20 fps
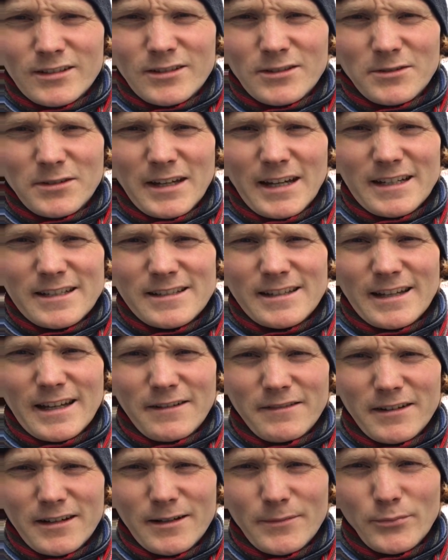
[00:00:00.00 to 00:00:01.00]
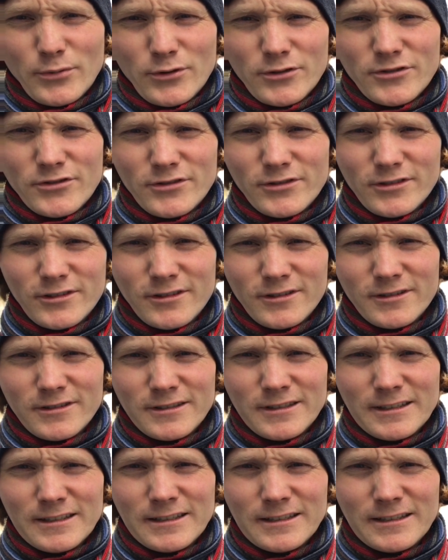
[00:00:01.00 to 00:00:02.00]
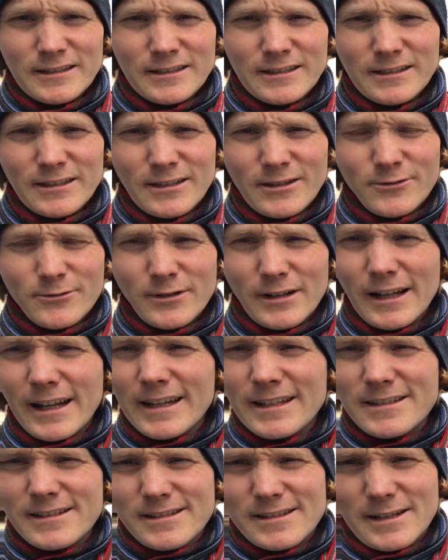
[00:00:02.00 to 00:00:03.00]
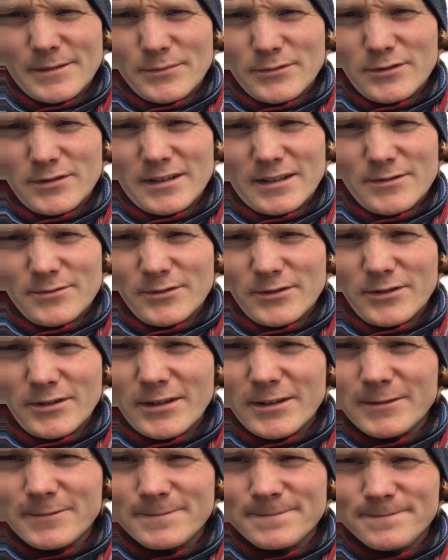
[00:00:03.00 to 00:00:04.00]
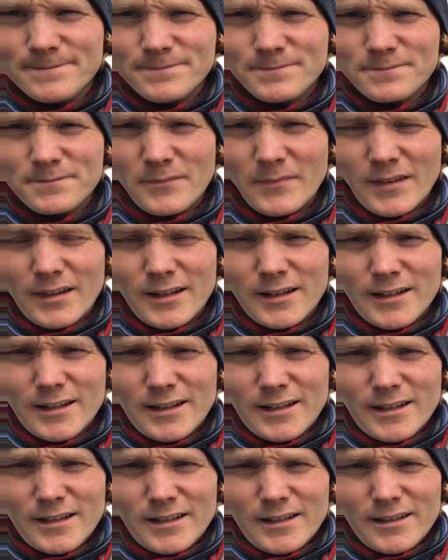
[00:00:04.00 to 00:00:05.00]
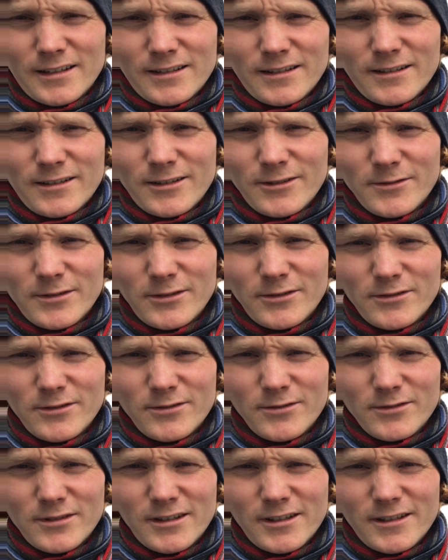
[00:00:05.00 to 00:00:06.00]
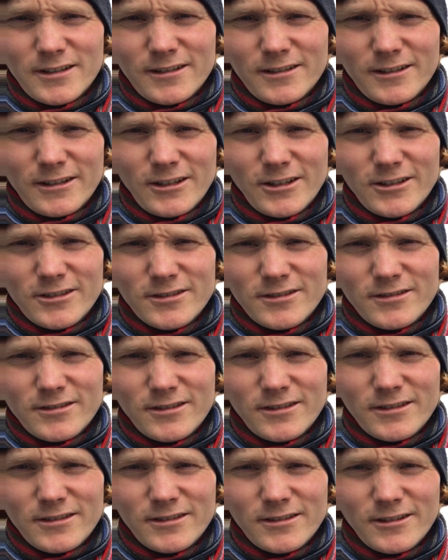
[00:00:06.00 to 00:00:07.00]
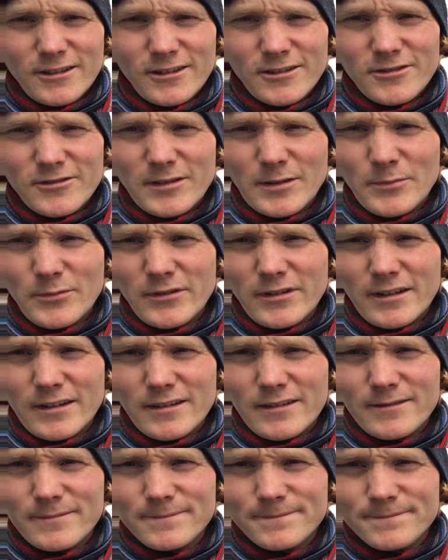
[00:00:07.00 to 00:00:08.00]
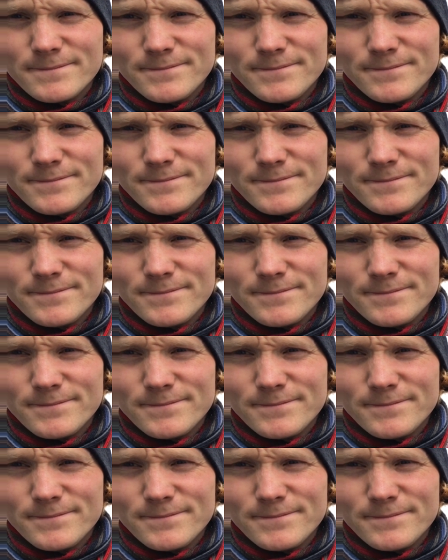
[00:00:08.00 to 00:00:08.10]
So I actually have a personal relationship to this one, you know. Now we're gonna do the last last trip with it.